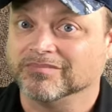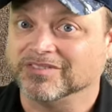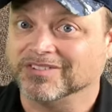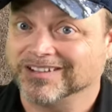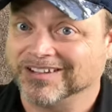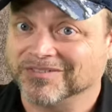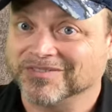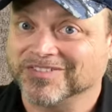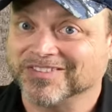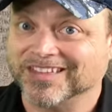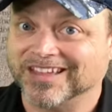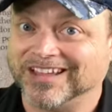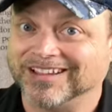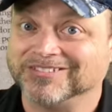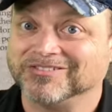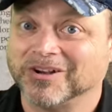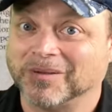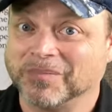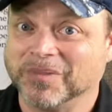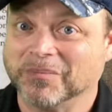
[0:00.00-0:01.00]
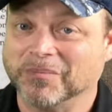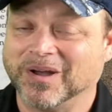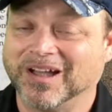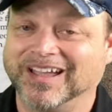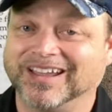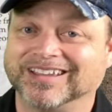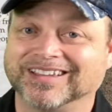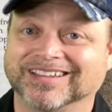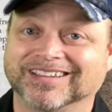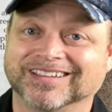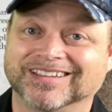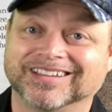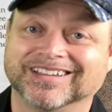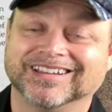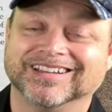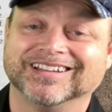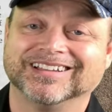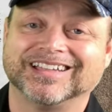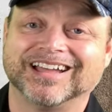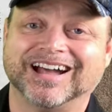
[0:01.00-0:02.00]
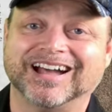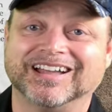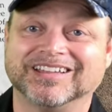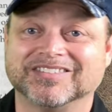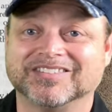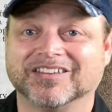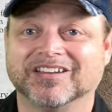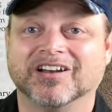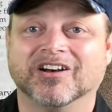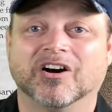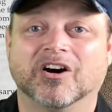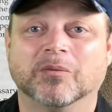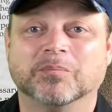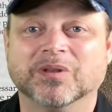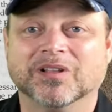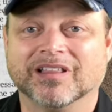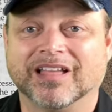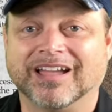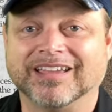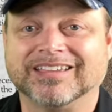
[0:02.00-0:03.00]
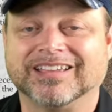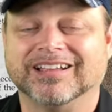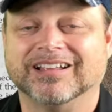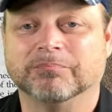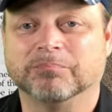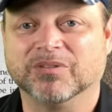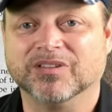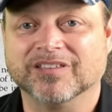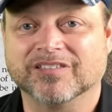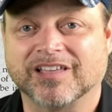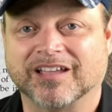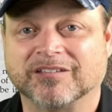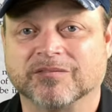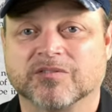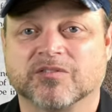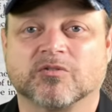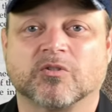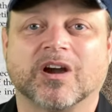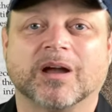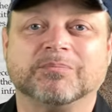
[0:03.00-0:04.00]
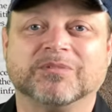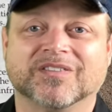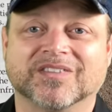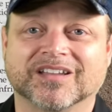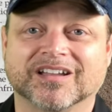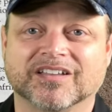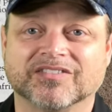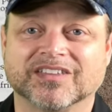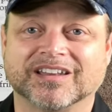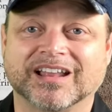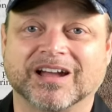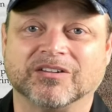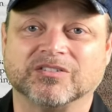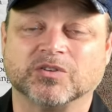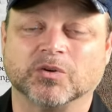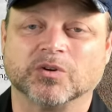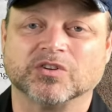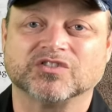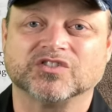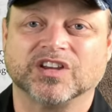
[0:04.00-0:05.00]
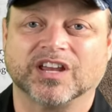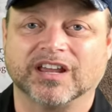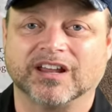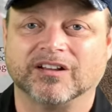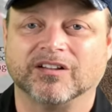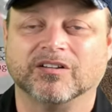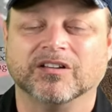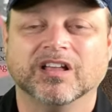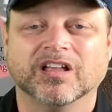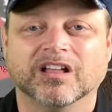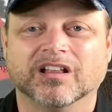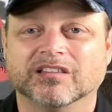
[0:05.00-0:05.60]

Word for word: Enough said, drop the mic. Guys, hope you like it. Please like and subscribe to the Guns and Outdoors channel.